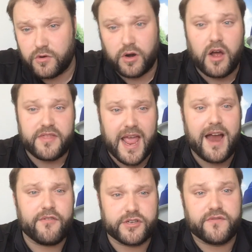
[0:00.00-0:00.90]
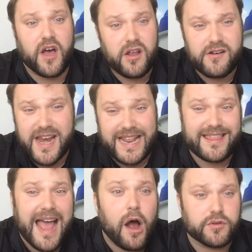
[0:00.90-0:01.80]
or on the average of
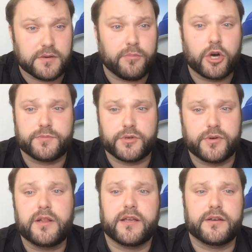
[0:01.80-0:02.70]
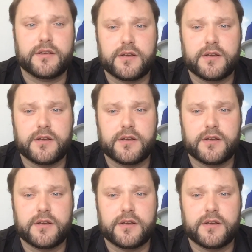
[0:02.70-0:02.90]
180,000 parts per trillion.